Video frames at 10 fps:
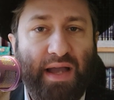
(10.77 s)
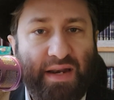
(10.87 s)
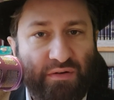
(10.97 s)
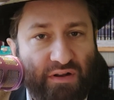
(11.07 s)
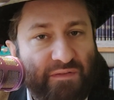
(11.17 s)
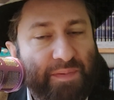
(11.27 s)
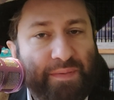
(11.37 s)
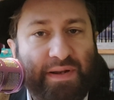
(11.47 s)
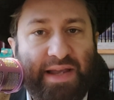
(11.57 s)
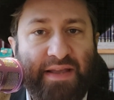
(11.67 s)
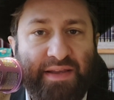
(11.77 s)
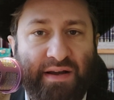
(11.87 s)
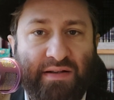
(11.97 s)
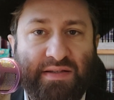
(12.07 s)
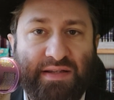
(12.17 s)
And a lot of people are getting the
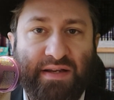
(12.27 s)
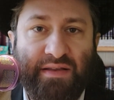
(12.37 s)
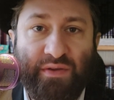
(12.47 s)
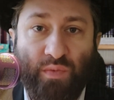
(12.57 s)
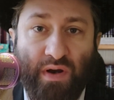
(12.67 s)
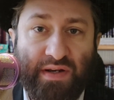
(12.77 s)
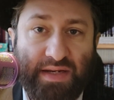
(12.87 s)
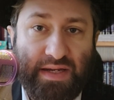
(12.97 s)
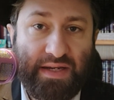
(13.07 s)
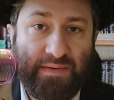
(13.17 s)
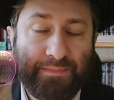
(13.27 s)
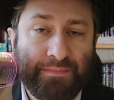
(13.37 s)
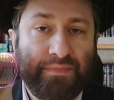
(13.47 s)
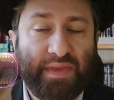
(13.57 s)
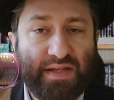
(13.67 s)
answer that the word need
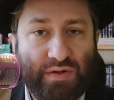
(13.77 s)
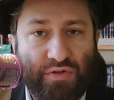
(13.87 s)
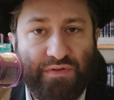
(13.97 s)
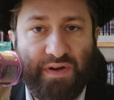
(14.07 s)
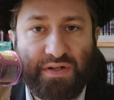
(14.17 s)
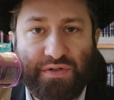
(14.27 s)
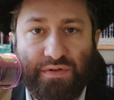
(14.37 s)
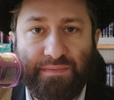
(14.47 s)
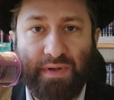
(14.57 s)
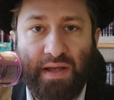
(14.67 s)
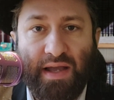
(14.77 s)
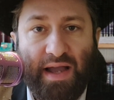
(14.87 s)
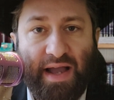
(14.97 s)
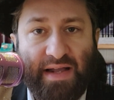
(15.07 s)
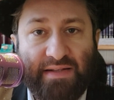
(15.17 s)
is controversial.
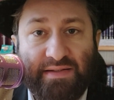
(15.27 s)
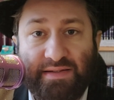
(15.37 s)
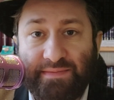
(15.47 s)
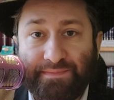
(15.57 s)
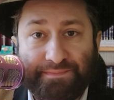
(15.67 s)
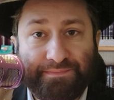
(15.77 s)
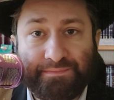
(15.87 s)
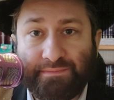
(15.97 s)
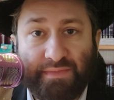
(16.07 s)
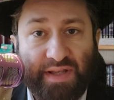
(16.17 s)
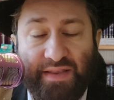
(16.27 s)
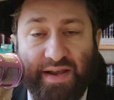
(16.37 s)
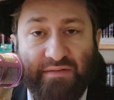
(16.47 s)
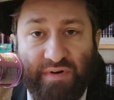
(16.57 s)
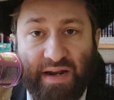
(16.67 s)
And
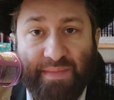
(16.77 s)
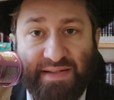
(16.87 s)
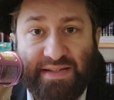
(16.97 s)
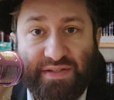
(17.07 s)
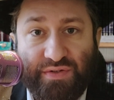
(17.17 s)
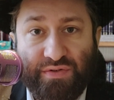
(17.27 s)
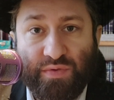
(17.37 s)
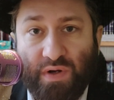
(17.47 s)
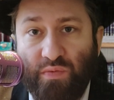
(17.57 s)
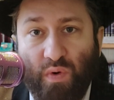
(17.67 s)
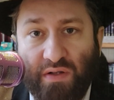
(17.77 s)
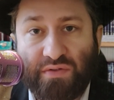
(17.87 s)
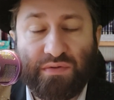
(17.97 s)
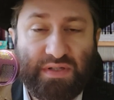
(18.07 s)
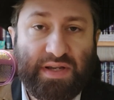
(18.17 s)
they're recommended to use the word
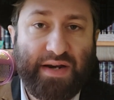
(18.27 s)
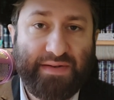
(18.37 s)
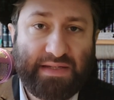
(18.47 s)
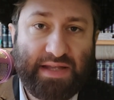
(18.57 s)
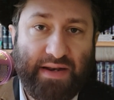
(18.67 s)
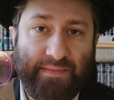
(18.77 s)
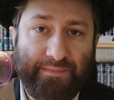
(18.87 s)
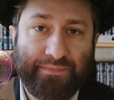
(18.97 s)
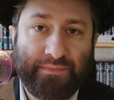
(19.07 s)
want or desire instead.